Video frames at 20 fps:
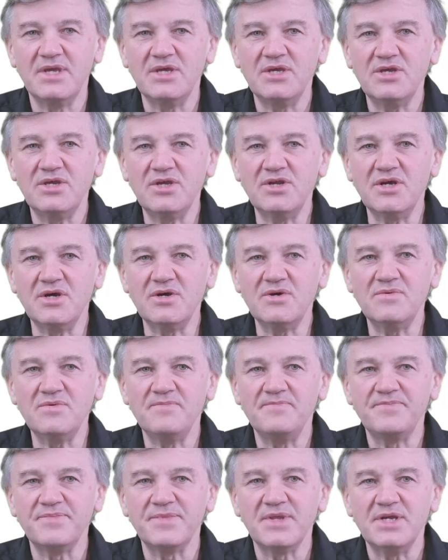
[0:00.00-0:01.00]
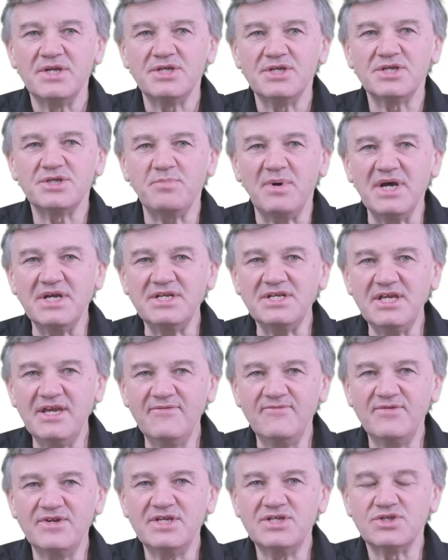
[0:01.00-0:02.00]
You know, despite
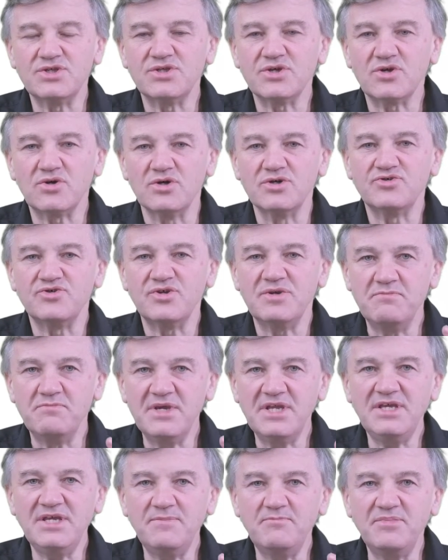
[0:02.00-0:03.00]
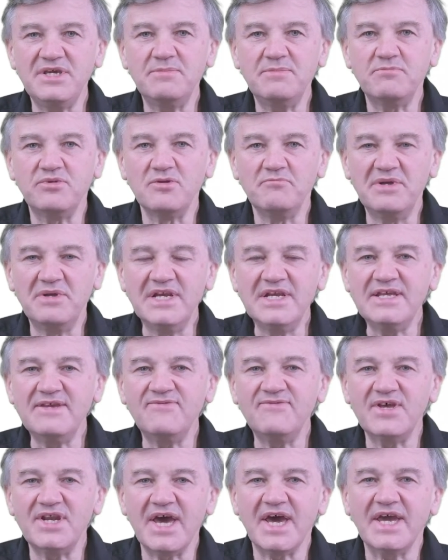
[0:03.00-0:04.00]
evidence to the contrary, many people believe
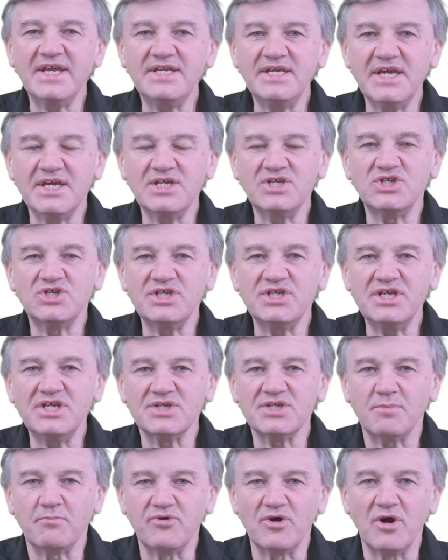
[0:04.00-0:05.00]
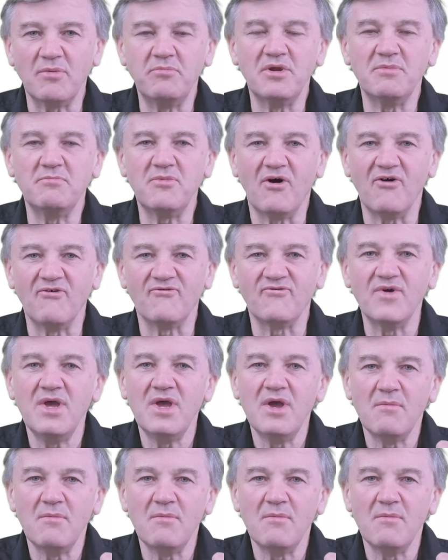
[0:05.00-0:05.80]
that ADHD is a problem of